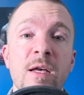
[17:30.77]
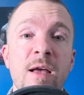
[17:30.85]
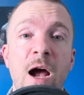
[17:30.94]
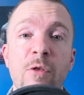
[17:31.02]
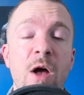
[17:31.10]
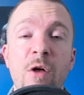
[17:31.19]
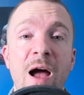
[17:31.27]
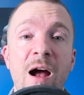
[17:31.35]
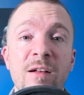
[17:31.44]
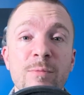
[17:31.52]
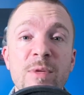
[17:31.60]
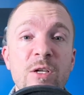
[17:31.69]
Are the
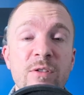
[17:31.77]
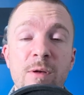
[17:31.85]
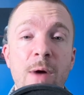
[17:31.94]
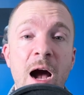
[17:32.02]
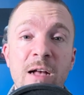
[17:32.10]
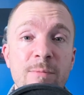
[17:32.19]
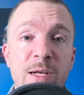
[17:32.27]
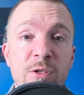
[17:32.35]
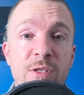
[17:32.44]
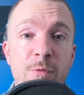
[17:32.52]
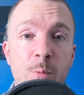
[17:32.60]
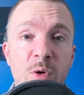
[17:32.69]
odds
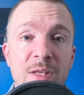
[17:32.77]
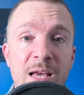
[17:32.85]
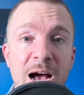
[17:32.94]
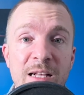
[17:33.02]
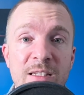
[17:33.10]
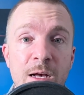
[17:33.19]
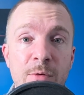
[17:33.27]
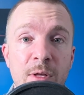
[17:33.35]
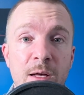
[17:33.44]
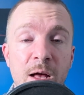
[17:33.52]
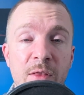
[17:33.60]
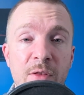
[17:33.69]
makers even putting the odds out,
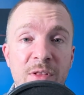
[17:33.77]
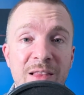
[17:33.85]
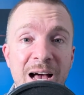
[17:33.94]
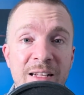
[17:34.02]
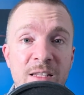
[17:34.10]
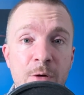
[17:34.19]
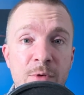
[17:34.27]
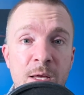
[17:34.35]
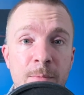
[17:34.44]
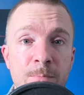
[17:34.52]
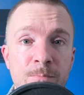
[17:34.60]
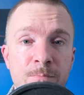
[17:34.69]
the lines out
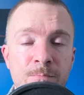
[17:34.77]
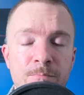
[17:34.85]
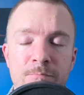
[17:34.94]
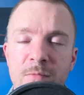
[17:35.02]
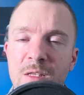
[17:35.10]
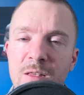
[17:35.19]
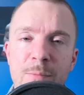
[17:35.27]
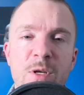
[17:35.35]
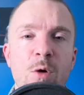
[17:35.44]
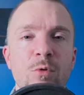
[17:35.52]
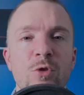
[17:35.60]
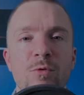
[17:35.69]
yet? Let me
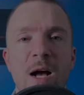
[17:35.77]
know what you